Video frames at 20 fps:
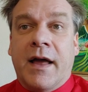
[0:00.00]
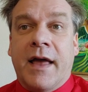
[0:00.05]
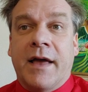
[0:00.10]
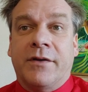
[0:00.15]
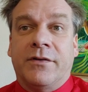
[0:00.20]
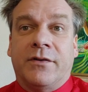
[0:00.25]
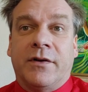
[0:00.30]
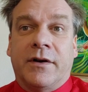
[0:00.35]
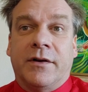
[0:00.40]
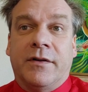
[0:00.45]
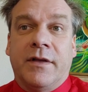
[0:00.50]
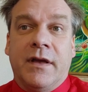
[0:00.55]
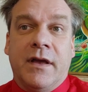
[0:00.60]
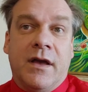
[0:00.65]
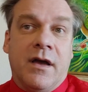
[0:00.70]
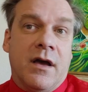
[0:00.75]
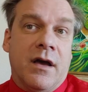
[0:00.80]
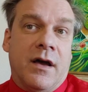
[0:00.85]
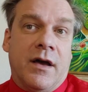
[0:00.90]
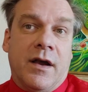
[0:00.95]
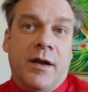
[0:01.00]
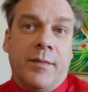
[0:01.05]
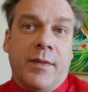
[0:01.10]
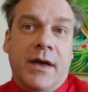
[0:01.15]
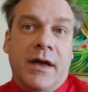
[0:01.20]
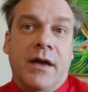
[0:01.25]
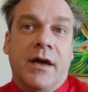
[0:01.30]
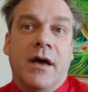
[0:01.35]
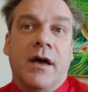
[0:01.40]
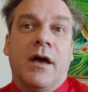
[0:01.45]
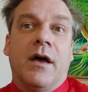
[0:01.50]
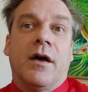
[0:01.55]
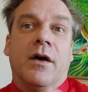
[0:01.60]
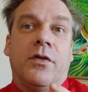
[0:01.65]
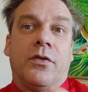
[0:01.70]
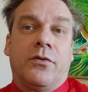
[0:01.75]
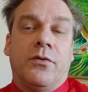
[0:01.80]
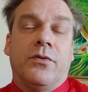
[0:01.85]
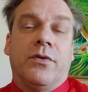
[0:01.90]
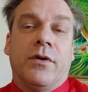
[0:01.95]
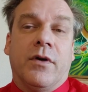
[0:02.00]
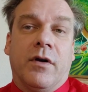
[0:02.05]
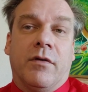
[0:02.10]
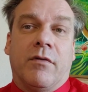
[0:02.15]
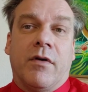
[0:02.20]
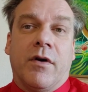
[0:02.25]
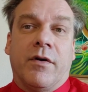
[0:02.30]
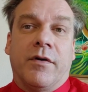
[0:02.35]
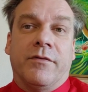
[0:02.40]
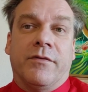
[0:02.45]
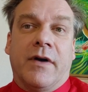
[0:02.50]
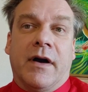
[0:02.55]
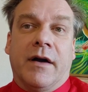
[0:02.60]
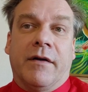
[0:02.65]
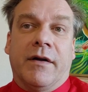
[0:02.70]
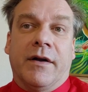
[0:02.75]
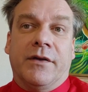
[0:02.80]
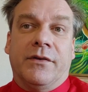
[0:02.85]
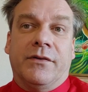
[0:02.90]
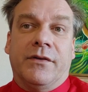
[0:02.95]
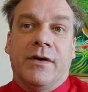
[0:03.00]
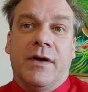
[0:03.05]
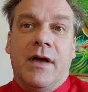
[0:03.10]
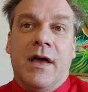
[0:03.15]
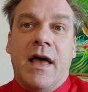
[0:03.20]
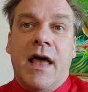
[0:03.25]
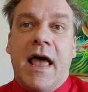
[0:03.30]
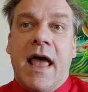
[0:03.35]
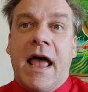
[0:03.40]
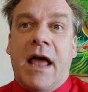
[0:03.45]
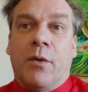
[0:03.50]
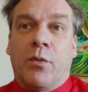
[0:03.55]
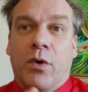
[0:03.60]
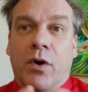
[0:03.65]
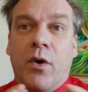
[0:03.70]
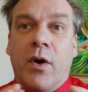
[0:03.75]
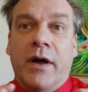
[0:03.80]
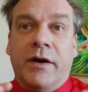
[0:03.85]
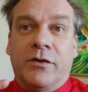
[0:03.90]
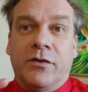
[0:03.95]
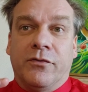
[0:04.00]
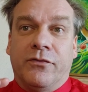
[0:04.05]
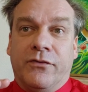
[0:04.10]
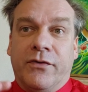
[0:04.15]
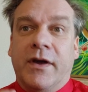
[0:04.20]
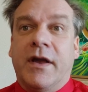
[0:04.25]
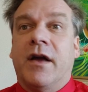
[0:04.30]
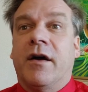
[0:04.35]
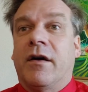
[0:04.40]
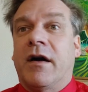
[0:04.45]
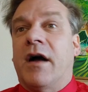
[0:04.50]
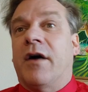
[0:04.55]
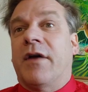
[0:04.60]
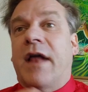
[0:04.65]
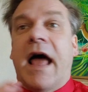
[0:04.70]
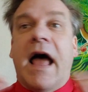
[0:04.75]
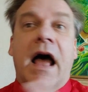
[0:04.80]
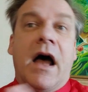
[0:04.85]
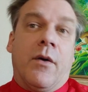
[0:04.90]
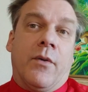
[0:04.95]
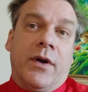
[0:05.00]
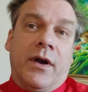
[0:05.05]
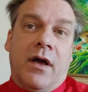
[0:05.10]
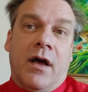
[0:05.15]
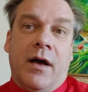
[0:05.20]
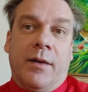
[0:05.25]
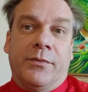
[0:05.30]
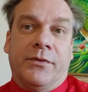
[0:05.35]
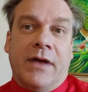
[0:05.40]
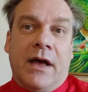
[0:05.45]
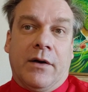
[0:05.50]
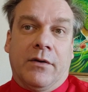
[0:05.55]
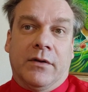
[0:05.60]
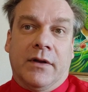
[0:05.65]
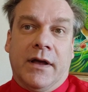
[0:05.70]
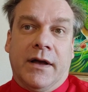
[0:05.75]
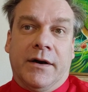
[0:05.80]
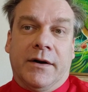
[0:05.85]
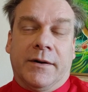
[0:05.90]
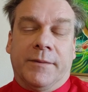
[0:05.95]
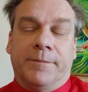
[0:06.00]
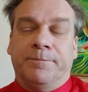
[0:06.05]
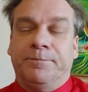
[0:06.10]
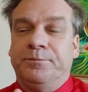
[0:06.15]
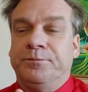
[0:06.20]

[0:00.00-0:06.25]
kickstart the economy through the coronavirus, and we're going to figure out how it comes out later.